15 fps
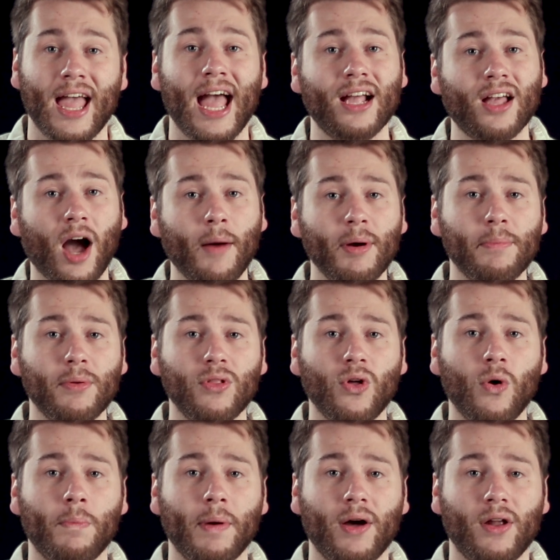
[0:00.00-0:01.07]
and comment
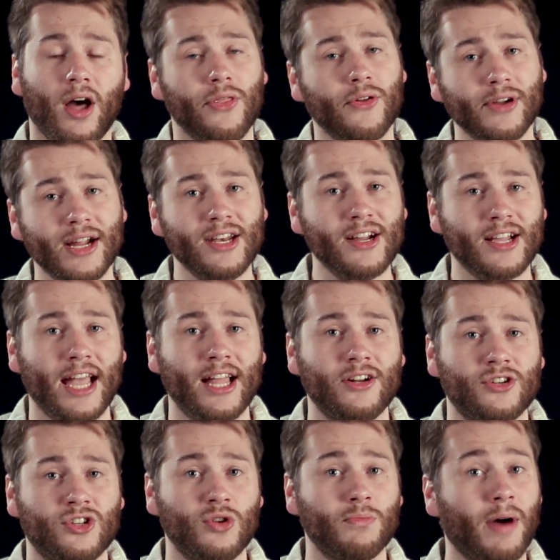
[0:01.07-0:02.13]
below about other
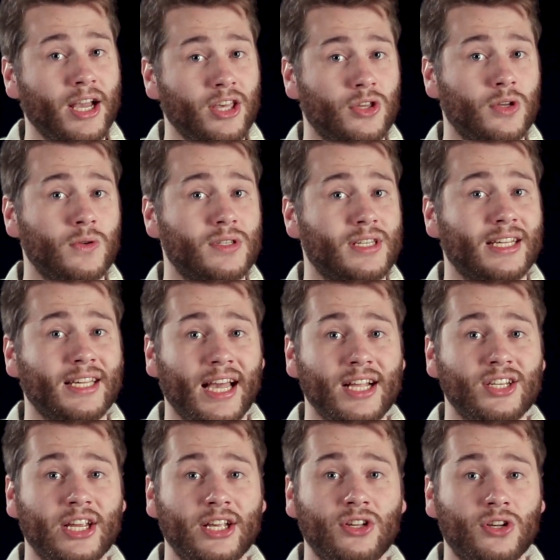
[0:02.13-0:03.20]
indicators you might use to
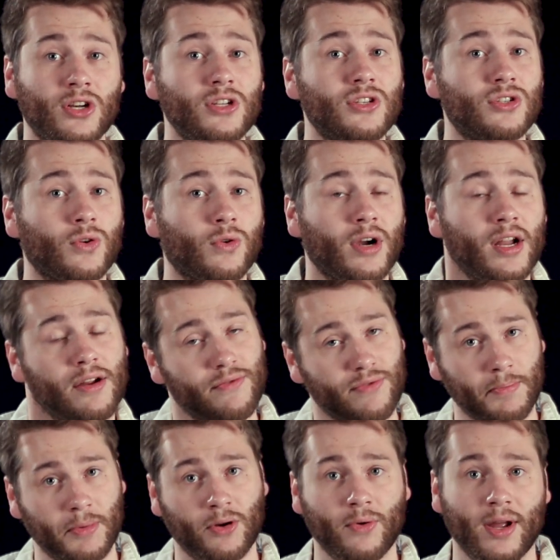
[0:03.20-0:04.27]
gauge a good story
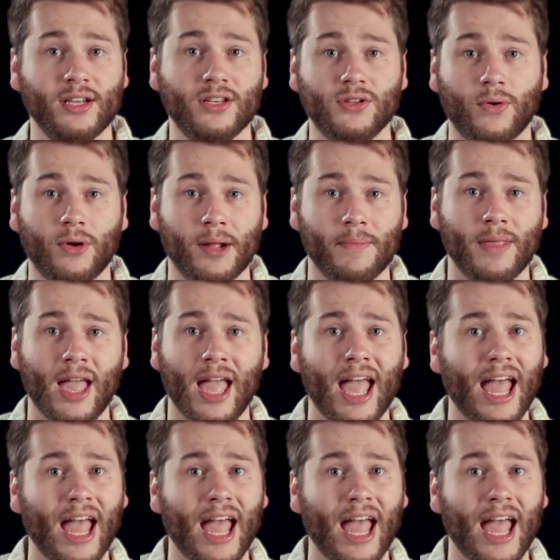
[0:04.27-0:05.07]
from a great story.